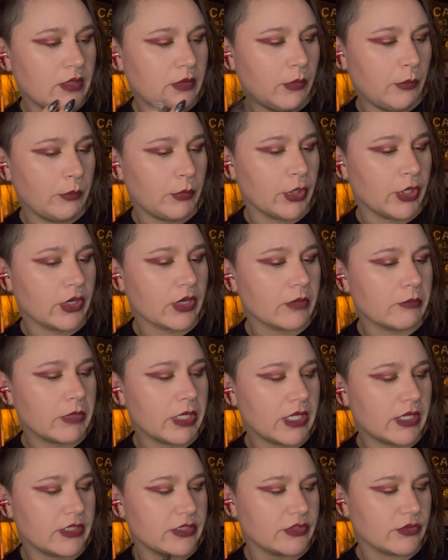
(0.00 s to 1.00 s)

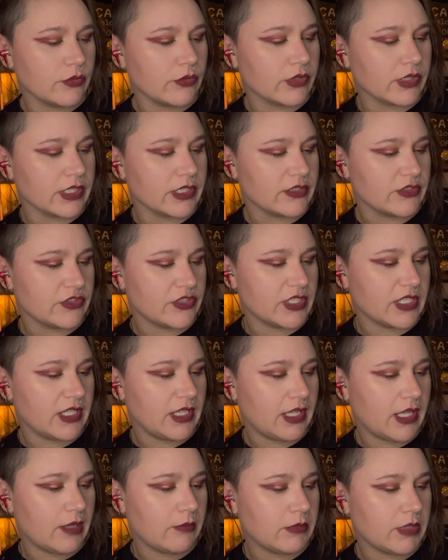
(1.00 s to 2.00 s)
Bergamot, orange, and
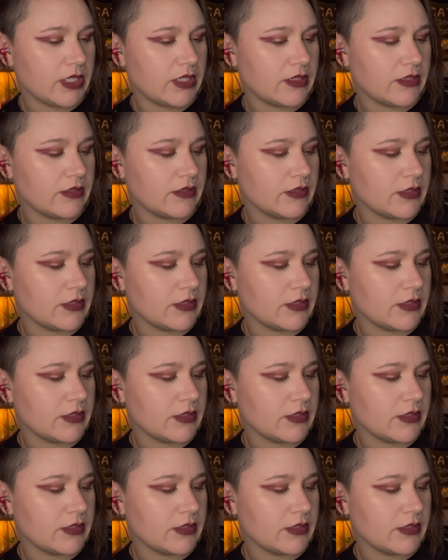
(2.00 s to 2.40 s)
lemon.